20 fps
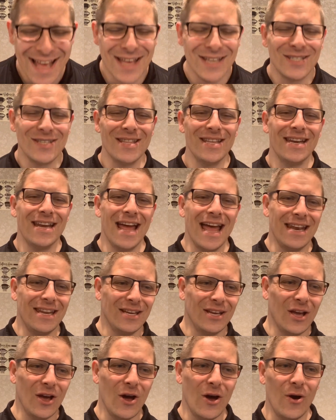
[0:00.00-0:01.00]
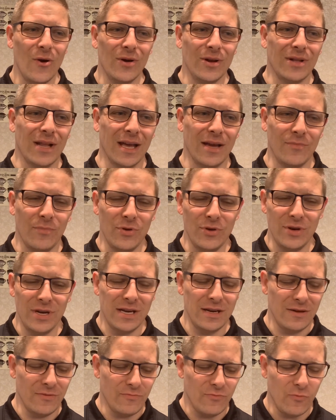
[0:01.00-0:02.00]
So then I had to go and like
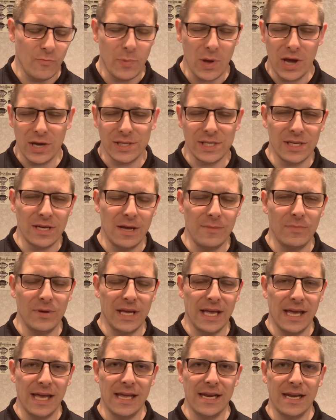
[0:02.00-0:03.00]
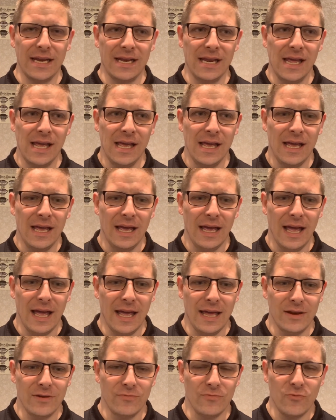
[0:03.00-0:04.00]
box it up again,
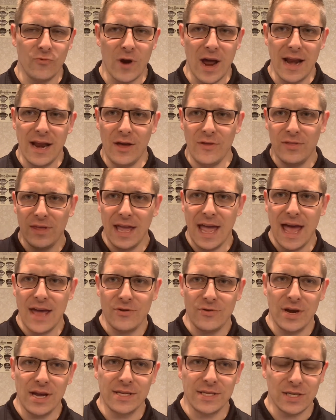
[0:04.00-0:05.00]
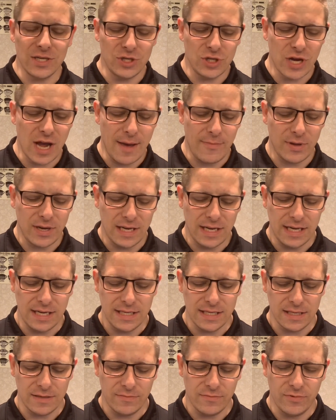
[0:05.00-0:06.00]
and write out the address in
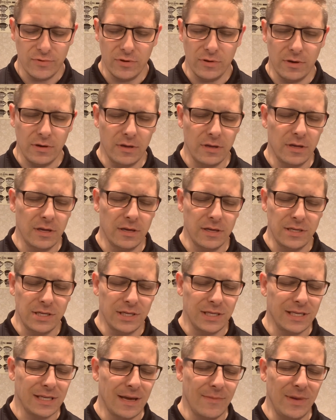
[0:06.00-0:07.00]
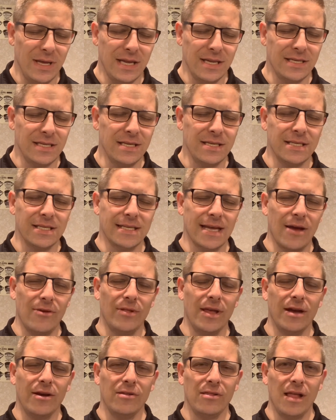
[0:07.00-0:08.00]
Japanese, and it just, I mean, it doesn't
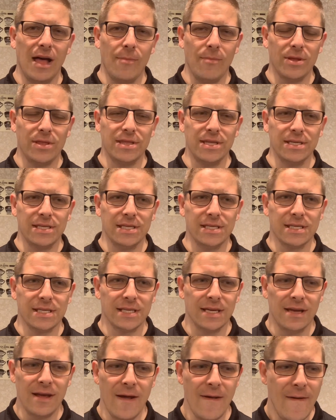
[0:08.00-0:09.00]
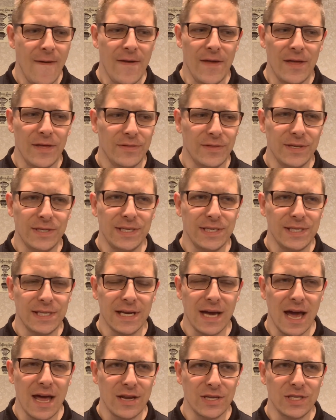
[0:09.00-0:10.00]
sound like a lot, but this is
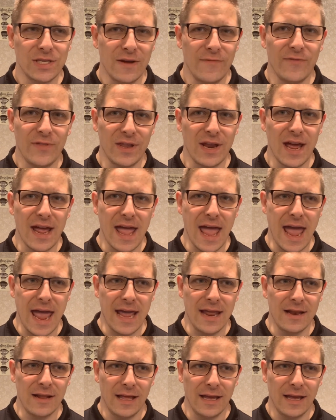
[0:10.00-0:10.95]
the kind of stuff that I hate.